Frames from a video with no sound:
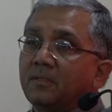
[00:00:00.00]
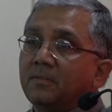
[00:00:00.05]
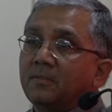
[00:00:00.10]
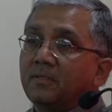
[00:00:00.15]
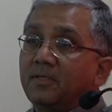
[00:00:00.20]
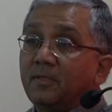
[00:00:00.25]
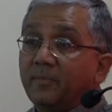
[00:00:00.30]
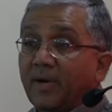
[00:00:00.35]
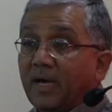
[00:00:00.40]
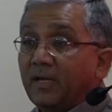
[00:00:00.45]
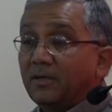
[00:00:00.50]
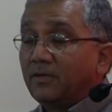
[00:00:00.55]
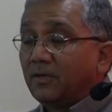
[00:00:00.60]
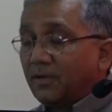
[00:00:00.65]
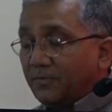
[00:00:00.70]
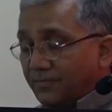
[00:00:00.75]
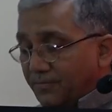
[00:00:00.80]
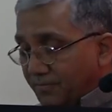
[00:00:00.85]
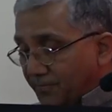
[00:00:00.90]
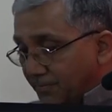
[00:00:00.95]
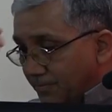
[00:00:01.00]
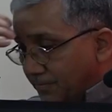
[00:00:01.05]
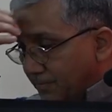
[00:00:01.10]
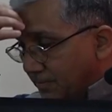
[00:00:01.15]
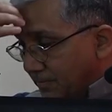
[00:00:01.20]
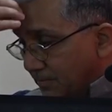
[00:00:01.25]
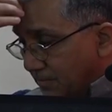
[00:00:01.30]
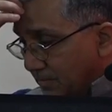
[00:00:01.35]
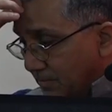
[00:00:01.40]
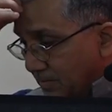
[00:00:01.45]
The demand of
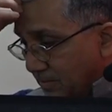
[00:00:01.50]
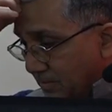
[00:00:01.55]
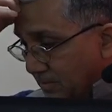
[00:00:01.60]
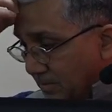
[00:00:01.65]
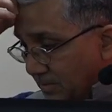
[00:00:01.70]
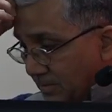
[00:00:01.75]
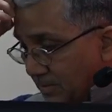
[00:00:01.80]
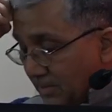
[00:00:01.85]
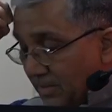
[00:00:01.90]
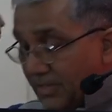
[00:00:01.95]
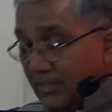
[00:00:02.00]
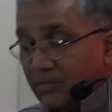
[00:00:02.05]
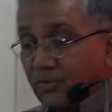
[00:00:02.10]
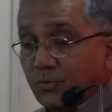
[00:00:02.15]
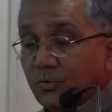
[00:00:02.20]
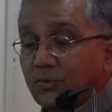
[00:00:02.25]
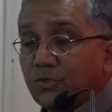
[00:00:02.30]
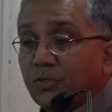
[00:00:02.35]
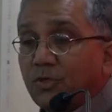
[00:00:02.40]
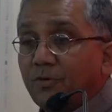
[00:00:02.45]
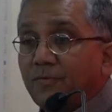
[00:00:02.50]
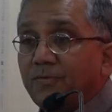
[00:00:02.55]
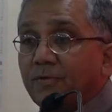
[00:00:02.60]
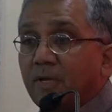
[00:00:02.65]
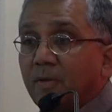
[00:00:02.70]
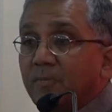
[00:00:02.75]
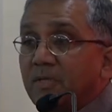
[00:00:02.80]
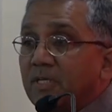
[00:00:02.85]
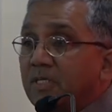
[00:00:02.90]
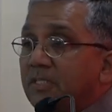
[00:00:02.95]
the Institution of
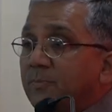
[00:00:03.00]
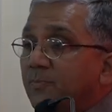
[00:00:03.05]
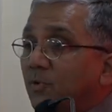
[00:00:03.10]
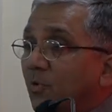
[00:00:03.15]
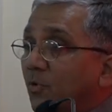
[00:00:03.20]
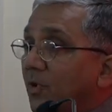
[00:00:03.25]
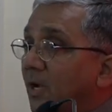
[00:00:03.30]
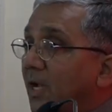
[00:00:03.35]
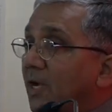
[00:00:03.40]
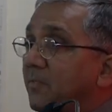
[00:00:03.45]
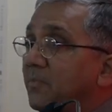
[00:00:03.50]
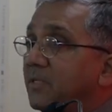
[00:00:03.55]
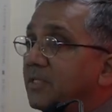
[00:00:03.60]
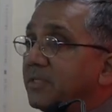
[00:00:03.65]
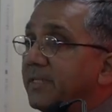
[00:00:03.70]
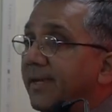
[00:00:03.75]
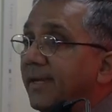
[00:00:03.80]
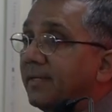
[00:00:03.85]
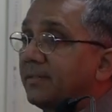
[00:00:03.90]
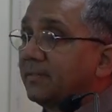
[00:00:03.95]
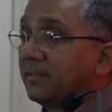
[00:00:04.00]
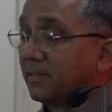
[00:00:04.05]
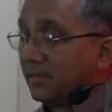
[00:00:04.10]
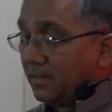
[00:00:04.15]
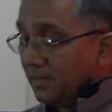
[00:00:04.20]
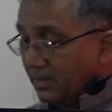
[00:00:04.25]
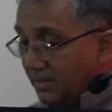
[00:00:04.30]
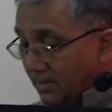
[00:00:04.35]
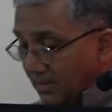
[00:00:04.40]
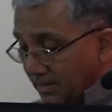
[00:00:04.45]
Eminence program is that
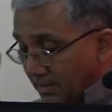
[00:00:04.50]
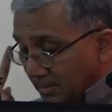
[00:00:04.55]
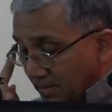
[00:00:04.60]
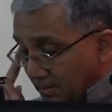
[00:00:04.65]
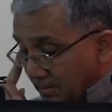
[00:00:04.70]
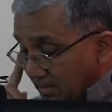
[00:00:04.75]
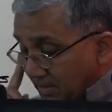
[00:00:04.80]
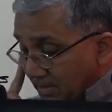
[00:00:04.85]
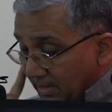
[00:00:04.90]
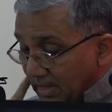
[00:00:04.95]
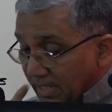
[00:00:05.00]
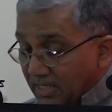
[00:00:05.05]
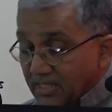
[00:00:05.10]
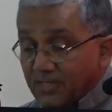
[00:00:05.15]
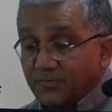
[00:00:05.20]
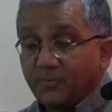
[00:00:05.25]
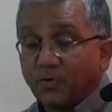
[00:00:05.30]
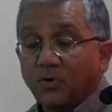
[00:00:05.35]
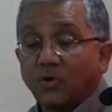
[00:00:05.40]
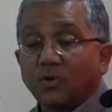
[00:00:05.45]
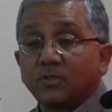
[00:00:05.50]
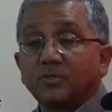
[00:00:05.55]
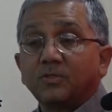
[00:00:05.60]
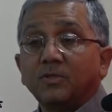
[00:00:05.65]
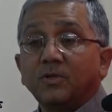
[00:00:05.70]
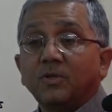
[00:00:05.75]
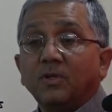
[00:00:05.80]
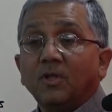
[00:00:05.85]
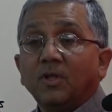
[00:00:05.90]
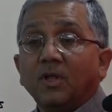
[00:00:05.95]
henceforth
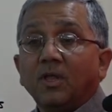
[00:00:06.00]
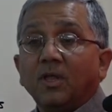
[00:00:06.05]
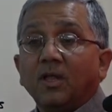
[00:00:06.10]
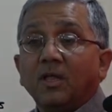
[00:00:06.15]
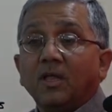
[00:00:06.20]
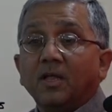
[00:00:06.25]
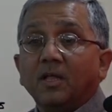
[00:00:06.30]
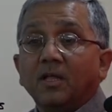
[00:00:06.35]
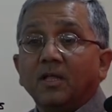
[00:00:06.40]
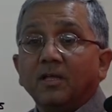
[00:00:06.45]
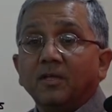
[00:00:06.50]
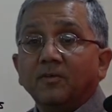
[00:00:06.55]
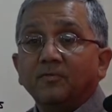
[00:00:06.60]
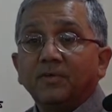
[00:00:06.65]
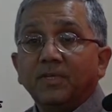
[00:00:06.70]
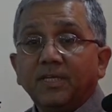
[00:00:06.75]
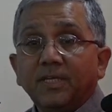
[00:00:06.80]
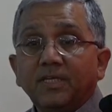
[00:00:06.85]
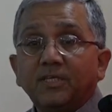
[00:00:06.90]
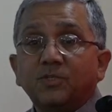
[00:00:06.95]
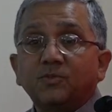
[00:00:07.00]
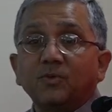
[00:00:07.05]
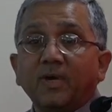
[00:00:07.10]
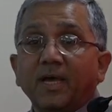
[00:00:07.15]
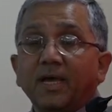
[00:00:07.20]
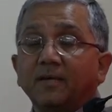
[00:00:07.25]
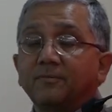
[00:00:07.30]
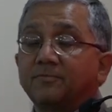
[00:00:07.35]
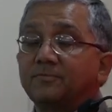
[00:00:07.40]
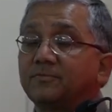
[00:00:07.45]
we need to
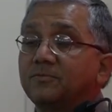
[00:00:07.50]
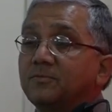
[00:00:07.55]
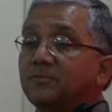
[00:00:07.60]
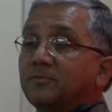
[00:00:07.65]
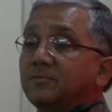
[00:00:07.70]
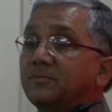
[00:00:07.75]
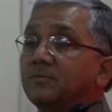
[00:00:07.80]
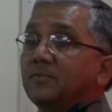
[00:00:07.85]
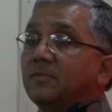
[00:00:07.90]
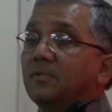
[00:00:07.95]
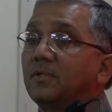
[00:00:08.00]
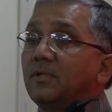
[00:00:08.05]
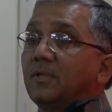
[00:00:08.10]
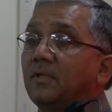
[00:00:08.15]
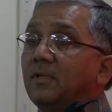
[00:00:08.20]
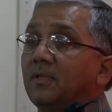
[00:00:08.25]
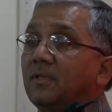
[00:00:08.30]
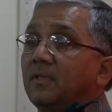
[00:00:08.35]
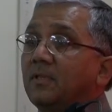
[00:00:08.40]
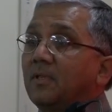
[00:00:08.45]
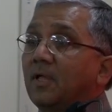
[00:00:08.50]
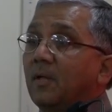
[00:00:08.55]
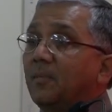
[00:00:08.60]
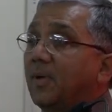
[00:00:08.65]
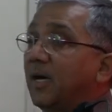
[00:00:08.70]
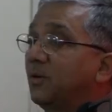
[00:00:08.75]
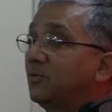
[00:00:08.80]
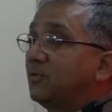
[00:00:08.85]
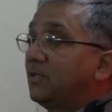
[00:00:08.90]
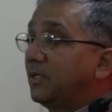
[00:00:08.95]
have
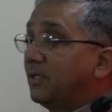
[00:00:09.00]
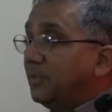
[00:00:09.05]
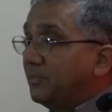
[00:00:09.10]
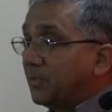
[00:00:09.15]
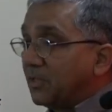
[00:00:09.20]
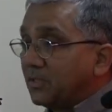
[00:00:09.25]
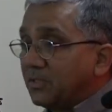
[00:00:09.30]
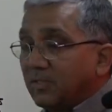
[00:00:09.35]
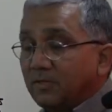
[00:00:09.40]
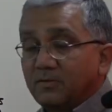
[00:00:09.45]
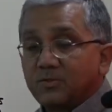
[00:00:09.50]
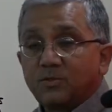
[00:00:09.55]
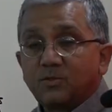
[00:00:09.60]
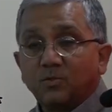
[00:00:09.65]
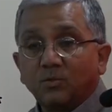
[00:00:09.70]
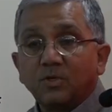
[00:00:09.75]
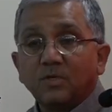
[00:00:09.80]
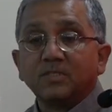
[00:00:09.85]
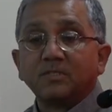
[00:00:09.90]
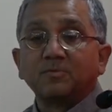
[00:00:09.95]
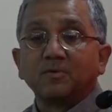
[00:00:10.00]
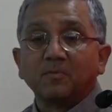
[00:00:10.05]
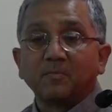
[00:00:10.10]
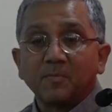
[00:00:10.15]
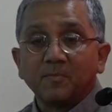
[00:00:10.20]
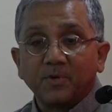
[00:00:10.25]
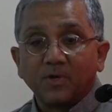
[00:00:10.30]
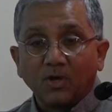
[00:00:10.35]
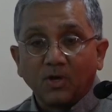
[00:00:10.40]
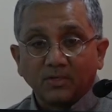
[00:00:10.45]
about 30% students from
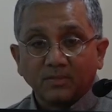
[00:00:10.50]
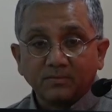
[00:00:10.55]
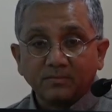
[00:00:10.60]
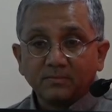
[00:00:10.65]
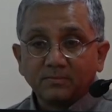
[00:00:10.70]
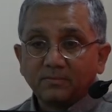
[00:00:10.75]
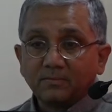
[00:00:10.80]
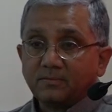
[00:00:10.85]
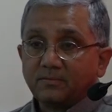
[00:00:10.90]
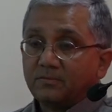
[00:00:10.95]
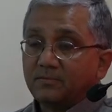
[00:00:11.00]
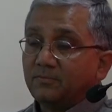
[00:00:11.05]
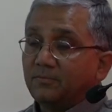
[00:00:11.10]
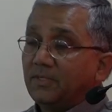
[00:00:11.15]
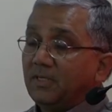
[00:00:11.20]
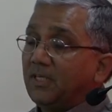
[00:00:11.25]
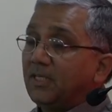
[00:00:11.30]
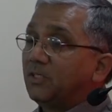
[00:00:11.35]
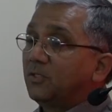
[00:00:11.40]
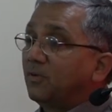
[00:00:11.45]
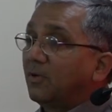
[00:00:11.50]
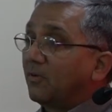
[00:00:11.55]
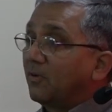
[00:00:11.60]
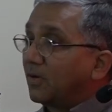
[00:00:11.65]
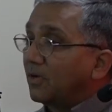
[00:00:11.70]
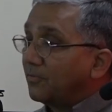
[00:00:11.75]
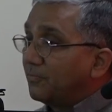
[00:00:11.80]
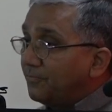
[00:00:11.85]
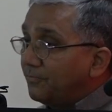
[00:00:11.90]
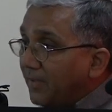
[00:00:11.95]
abroad. We need to have a lot
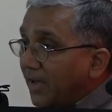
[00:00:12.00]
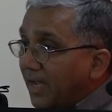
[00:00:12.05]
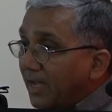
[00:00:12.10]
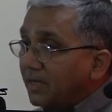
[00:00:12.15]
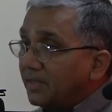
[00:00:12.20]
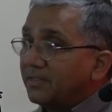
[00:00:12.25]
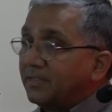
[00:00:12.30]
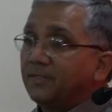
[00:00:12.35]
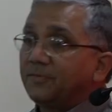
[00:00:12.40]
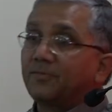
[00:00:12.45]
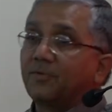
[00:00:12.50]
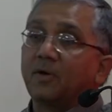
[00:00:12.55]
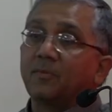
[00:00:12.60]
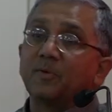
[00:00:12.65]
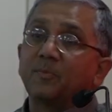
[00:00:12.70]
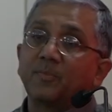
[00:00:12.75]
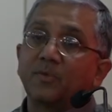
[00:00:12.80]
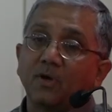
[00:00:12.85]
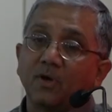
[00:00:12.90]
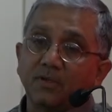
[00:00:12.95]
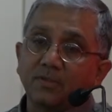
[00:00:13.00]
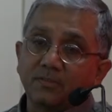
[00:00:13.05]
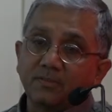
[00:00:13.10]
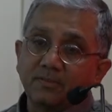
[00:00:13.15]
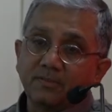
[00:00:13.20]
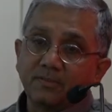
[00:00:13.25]
of faculty from abroad